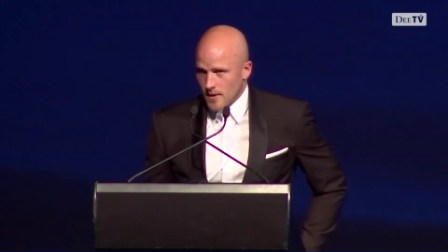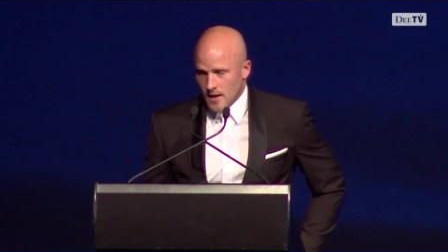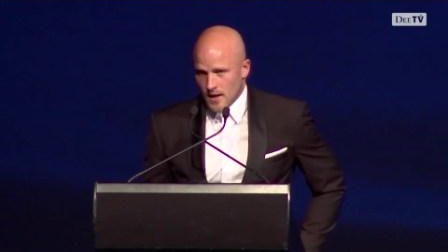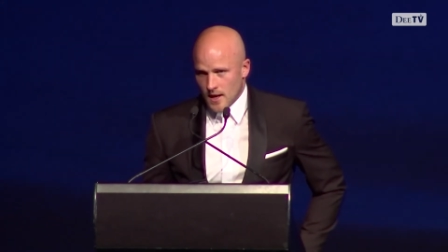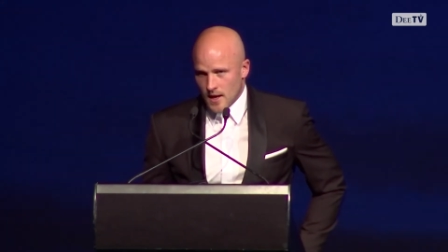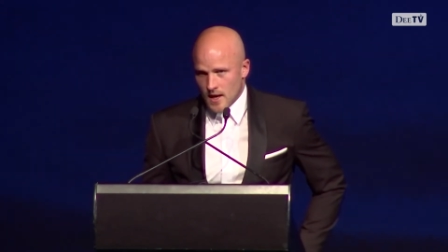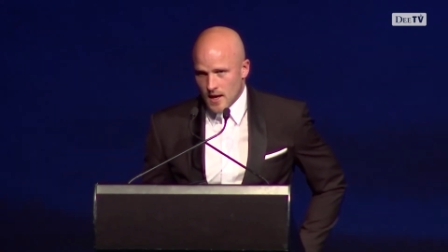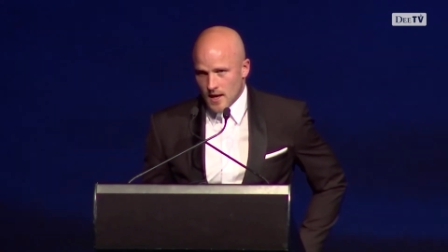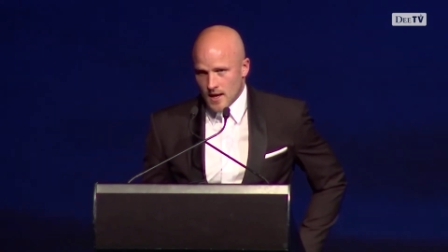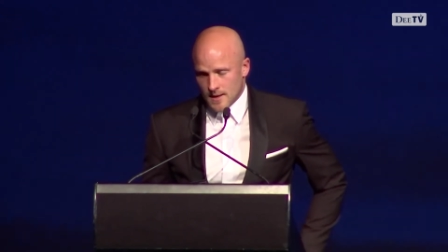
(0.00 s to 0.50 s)

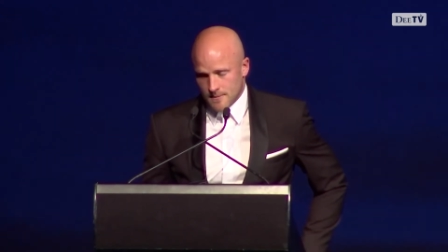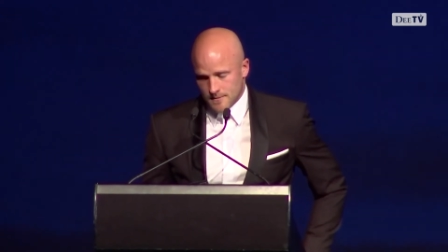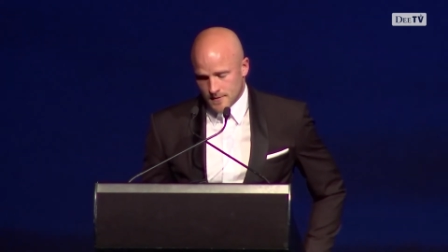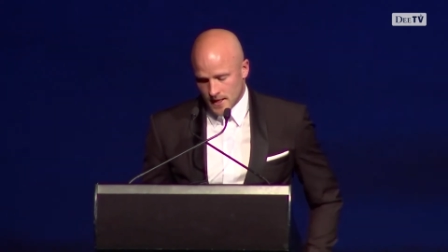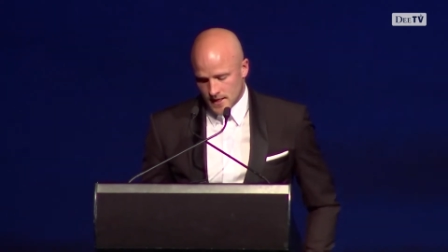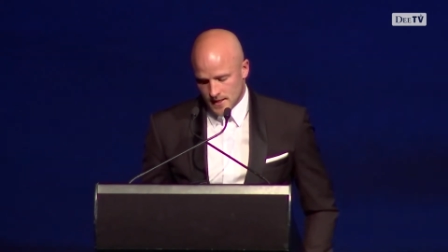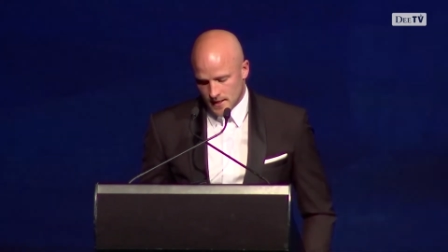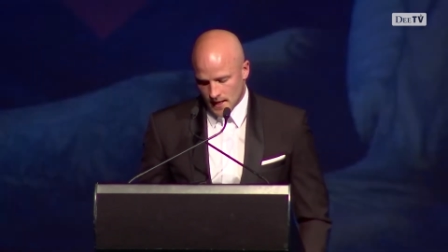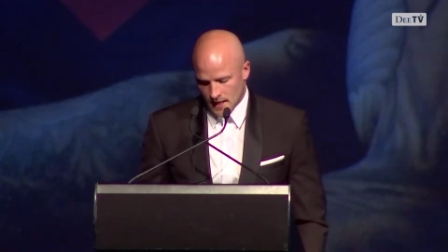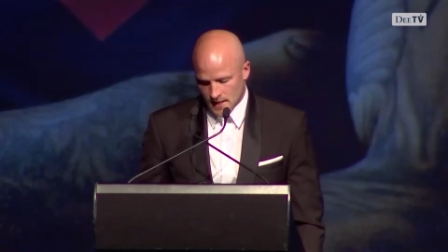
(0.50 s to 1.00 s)
um,
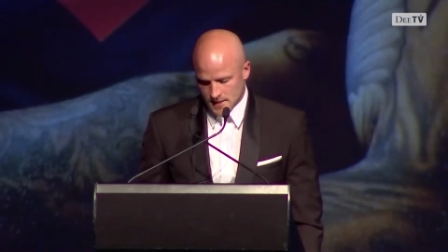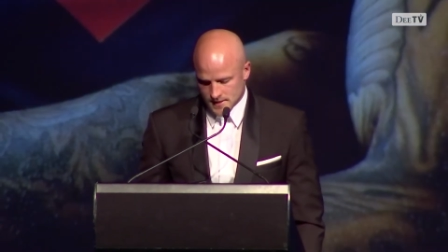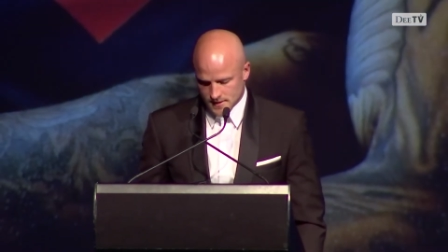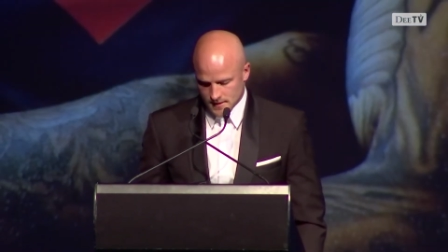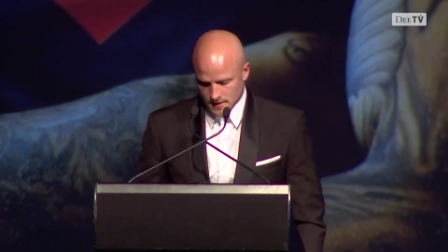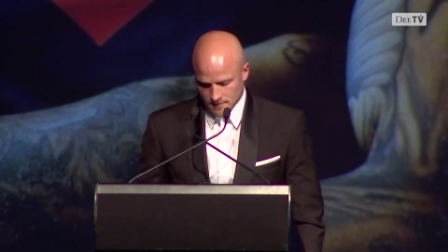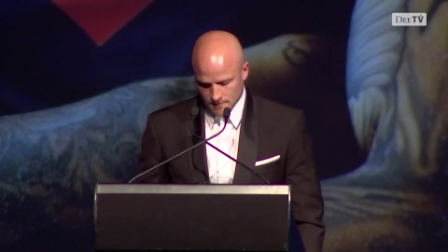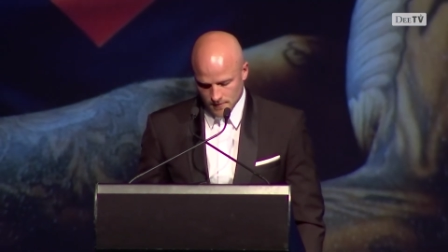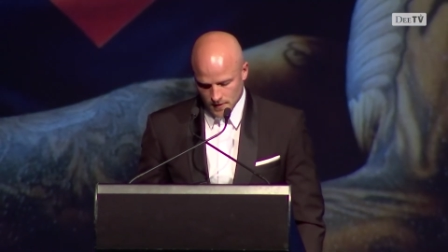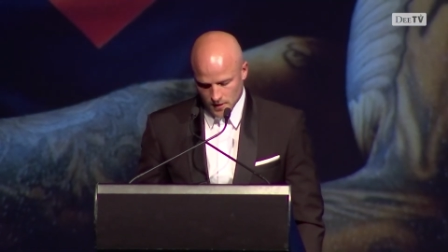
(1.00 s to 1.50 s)
and as
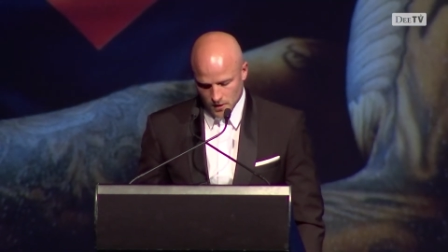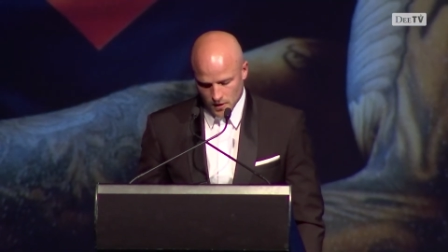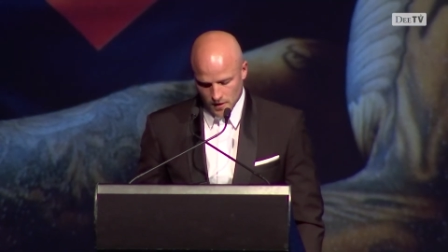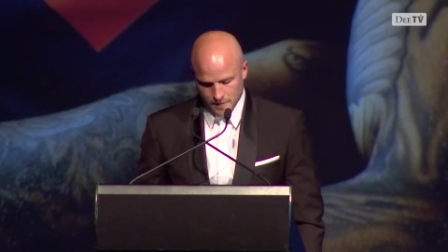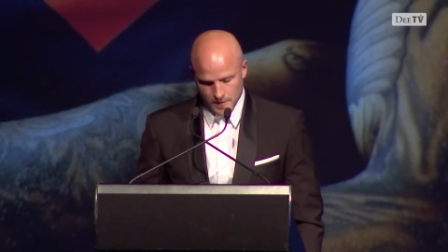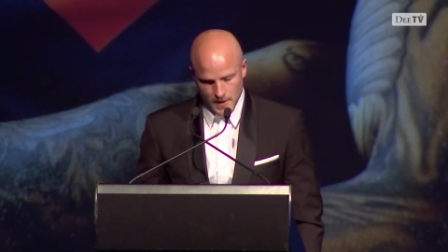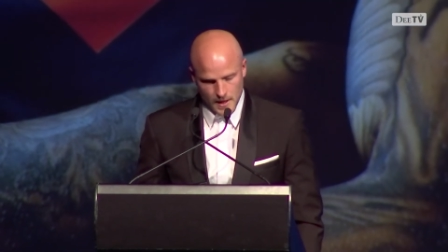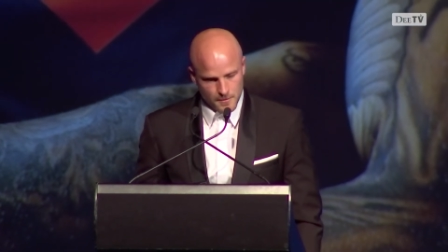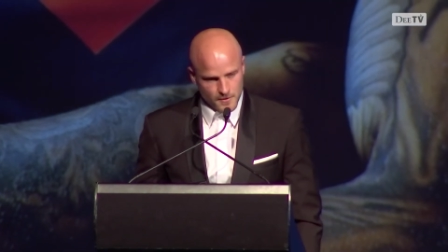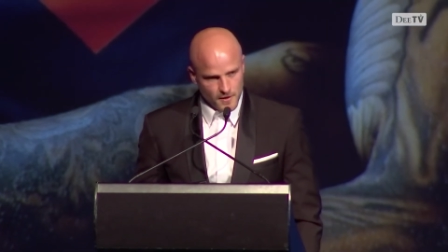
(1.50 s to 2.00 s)
a lot
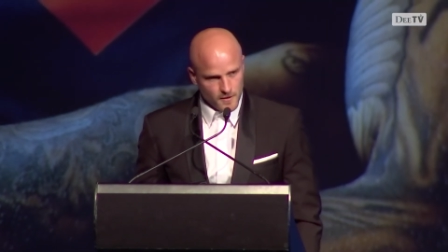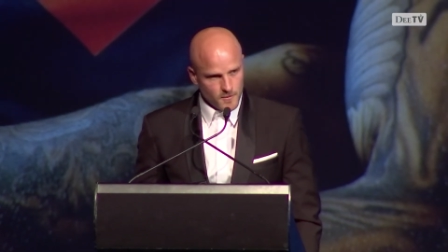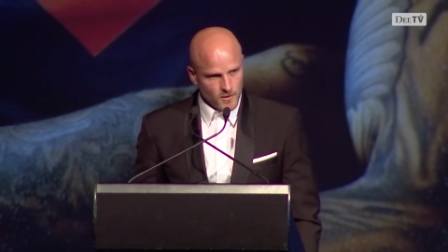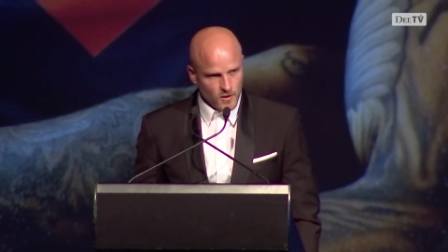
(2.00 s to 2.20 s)
of people,